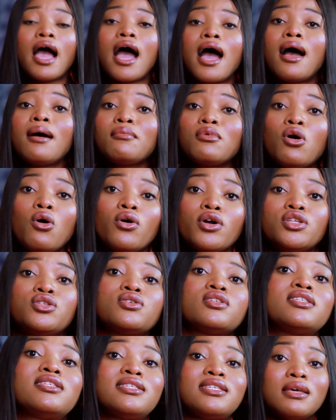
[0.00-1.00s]
I'm going
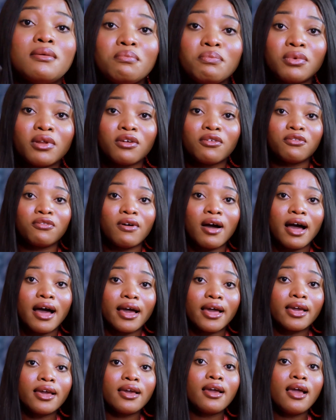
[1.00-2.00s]
to
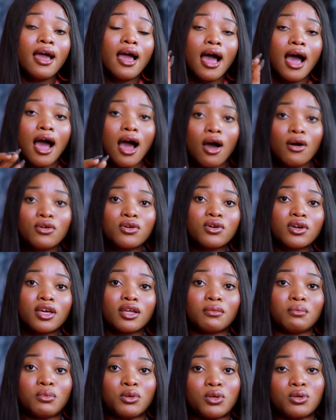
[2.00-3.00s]
simplify how you
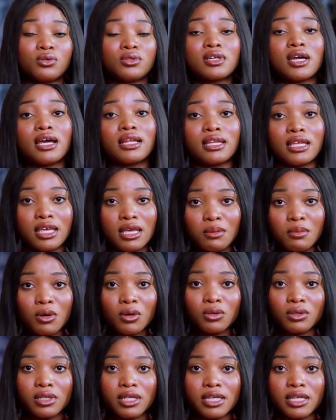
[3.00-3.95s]
can build an email